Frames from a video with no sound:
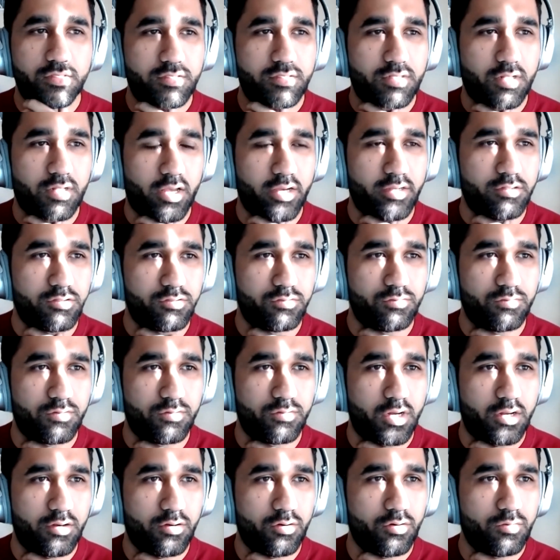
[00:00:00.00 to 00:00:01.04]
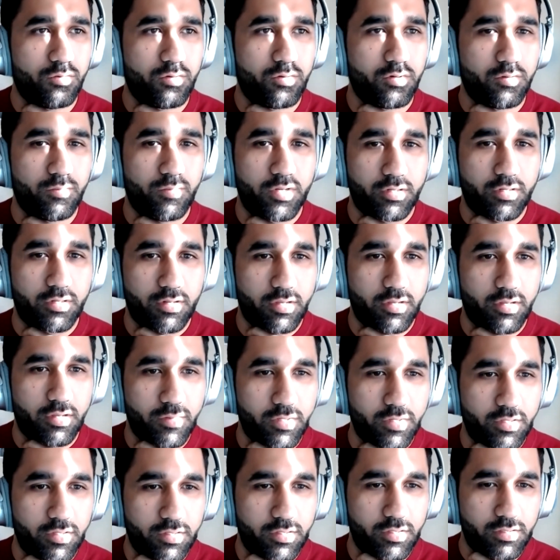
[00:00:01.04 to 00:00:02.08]
slides to run over, but let
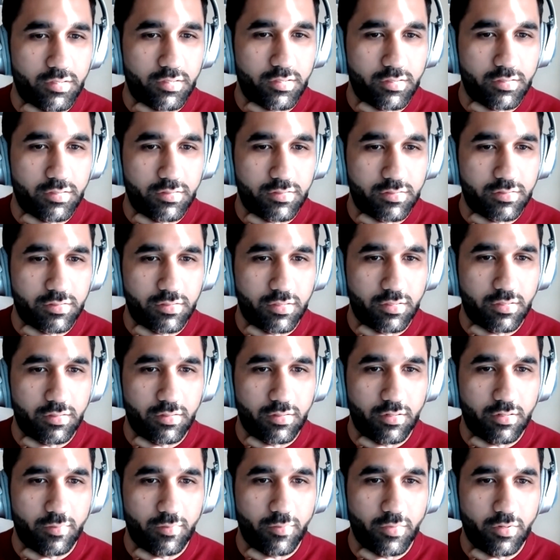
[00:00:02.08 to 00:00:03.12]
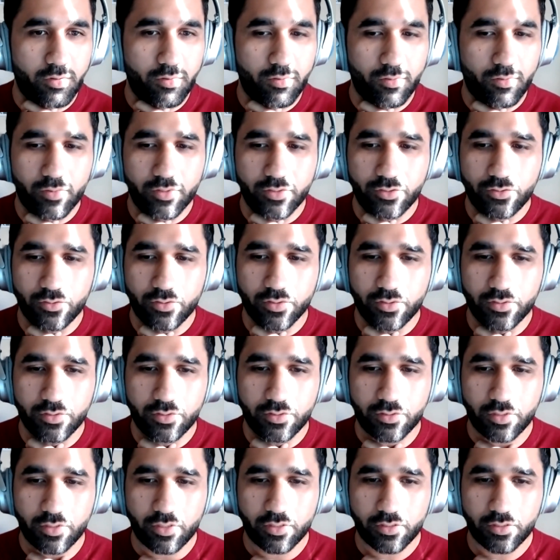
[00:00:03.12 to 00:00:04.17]
me, let me know once you can
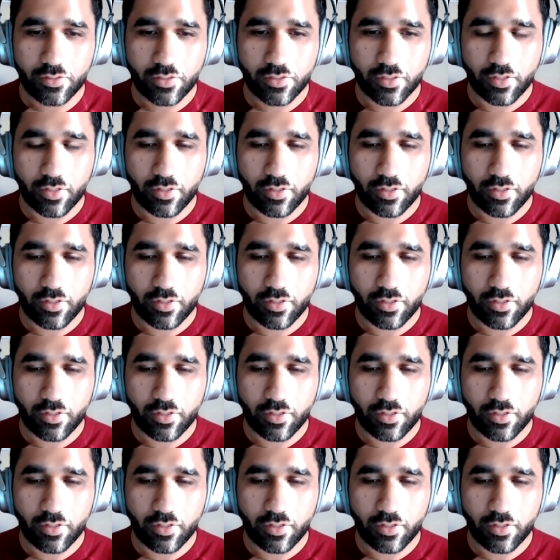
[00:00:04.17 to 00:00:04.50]
see it.